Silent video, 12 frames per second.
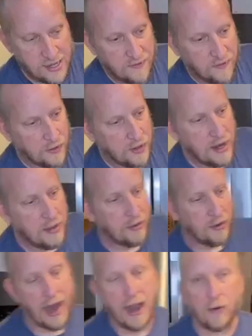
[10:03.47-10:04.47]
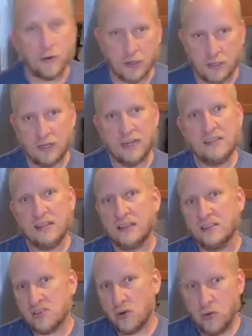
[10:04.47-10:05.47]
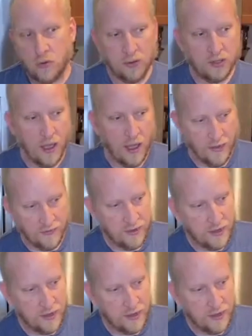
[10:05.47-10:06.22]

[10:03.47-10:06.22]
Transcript: for another hour until it's cooled off.